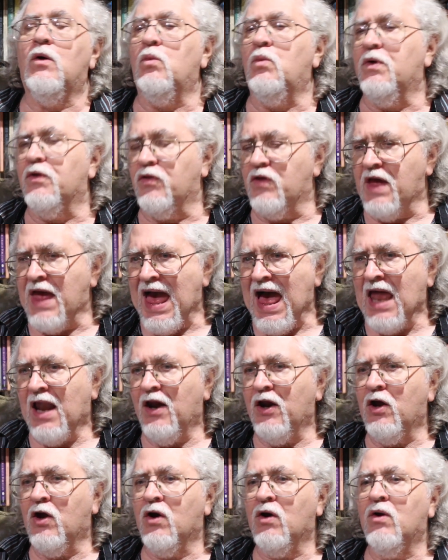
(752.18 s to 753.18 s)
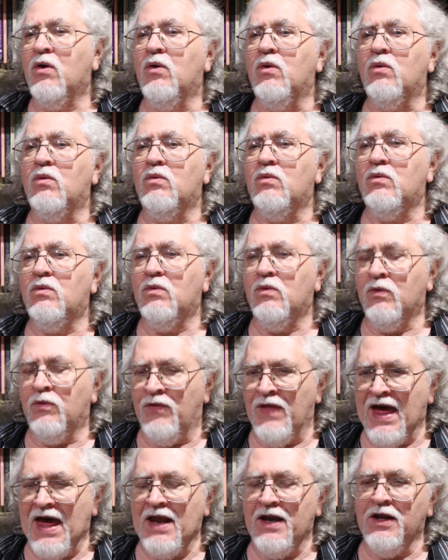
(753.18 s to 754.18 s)
With Gallagher,
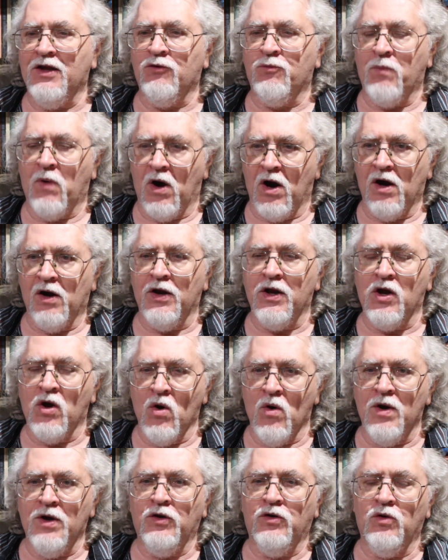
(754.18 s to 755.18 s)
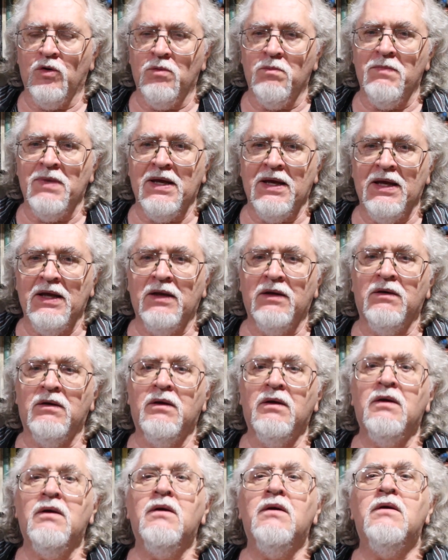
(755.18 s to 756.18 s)
that is partly going to mean
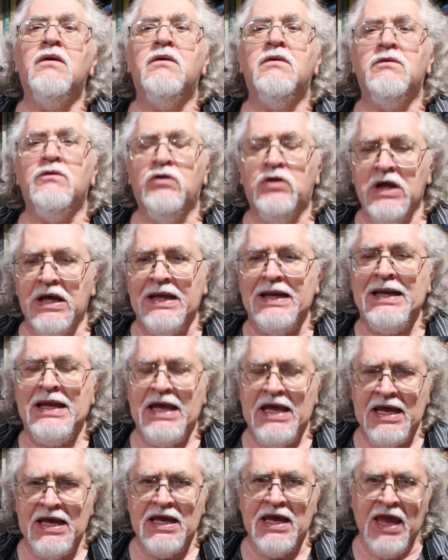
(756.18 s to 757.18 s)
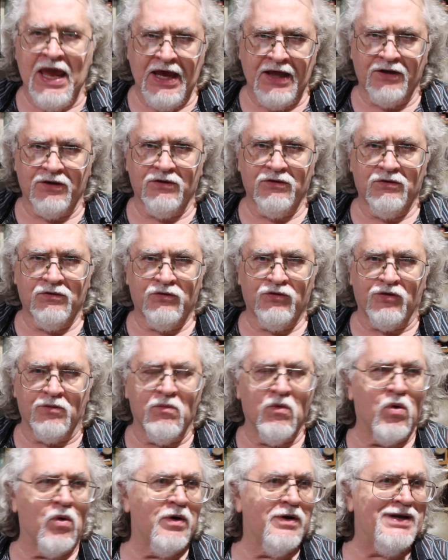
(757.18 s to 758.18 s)
did he get some
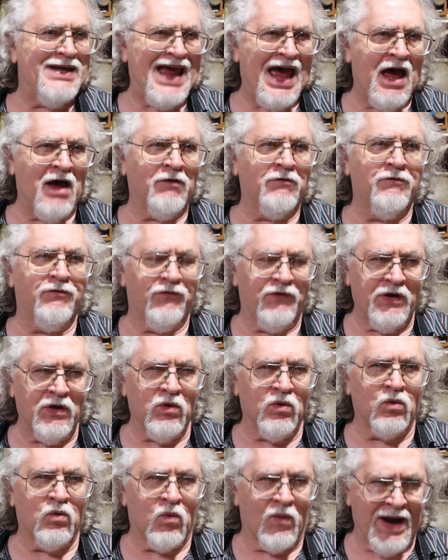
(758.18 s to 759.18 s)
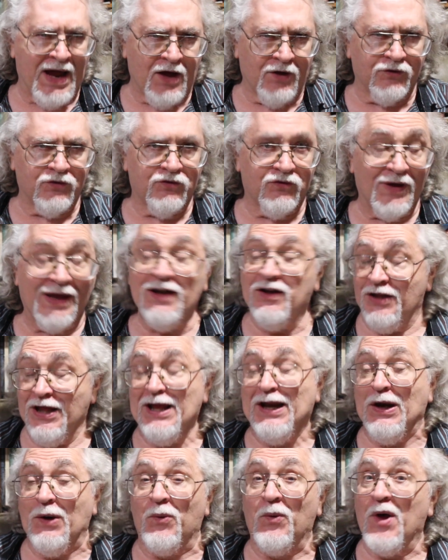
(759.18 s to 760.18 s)
more downfield routes and
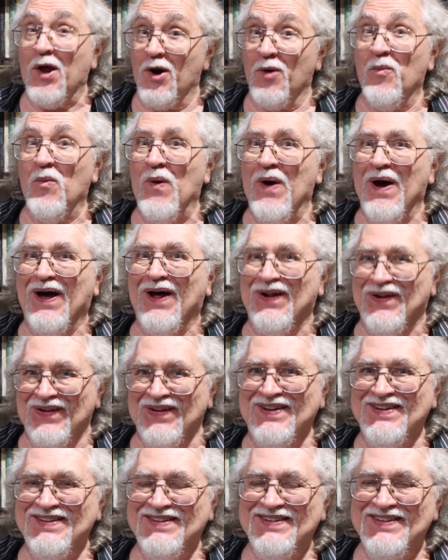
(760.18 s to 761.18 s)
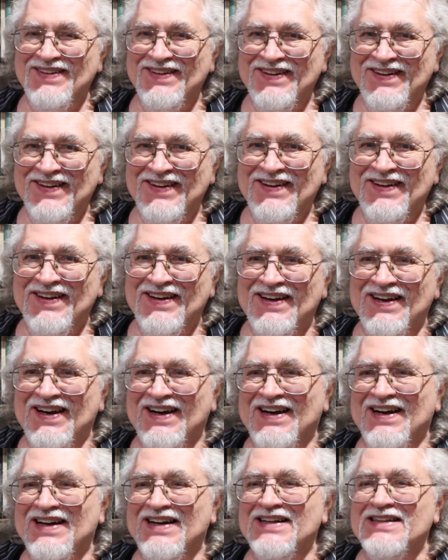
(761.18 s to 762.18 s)
did he run them well?
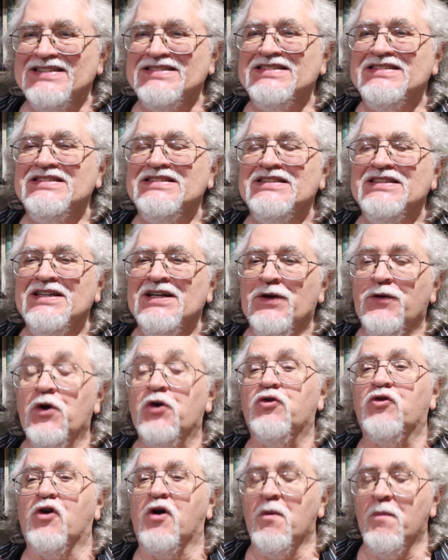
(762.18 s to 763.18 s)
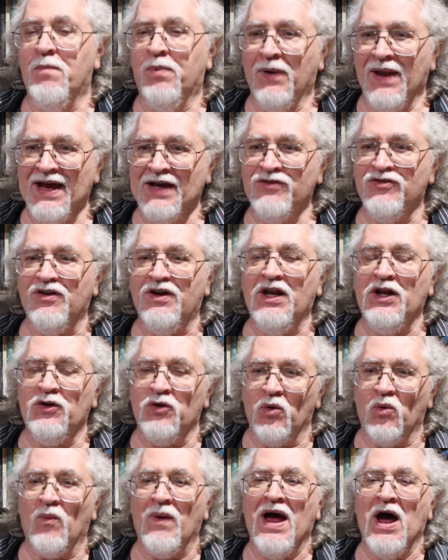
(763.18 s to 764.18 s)
Uh, there's a complexity
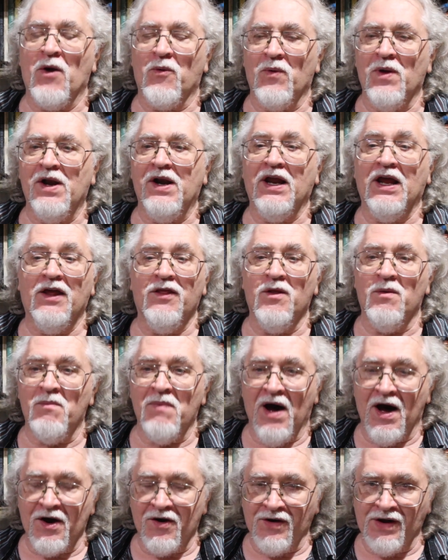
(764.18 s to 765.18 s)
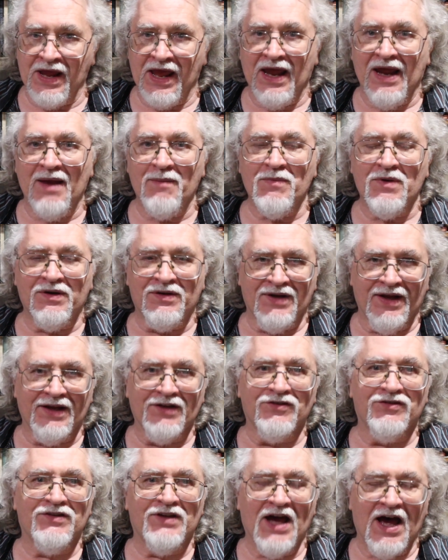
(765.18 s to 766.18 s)
to route running in the modern game that
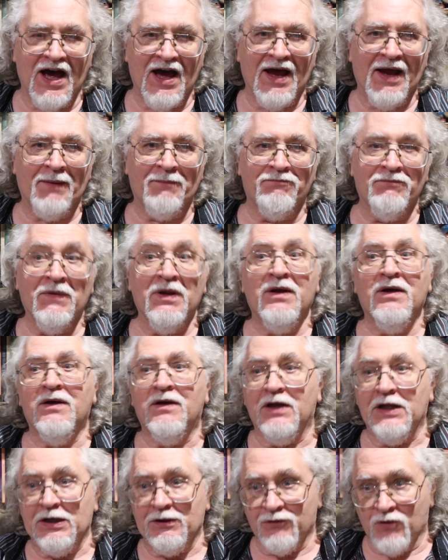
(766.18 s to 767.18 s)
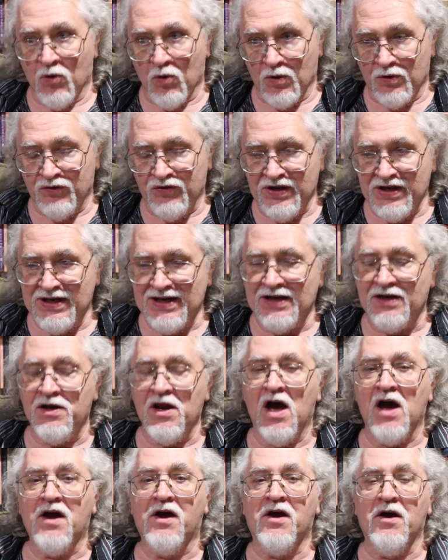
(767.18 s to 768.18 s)
takes time, and of course he did
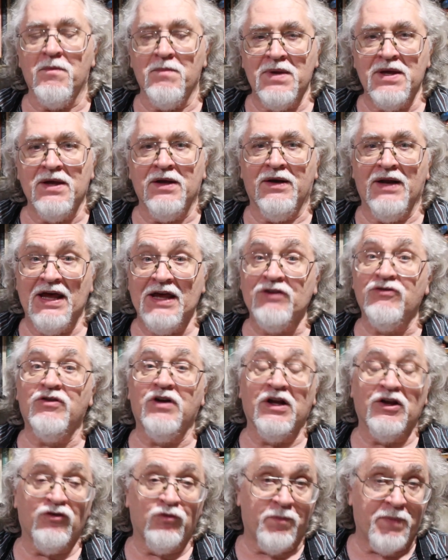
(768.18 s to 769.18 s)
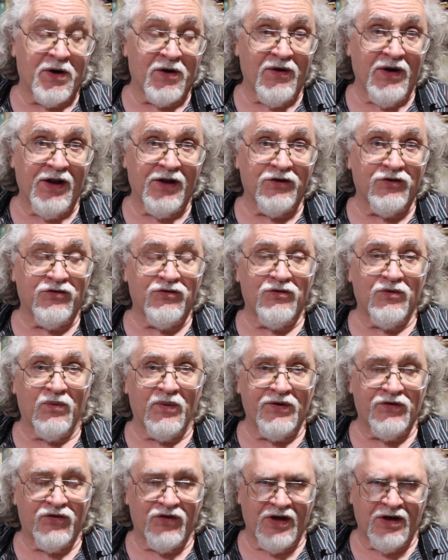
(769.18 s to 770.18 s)
not come in as an experienced
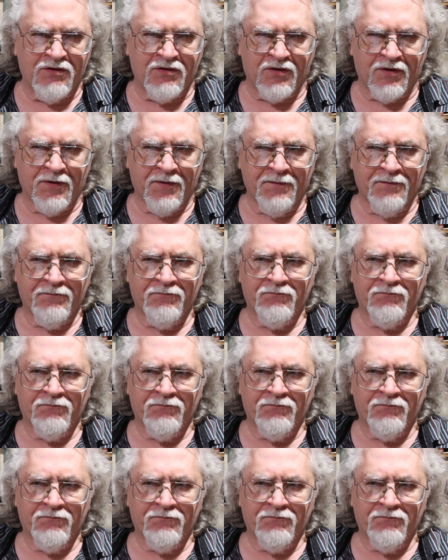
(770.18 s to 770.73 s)
receiver.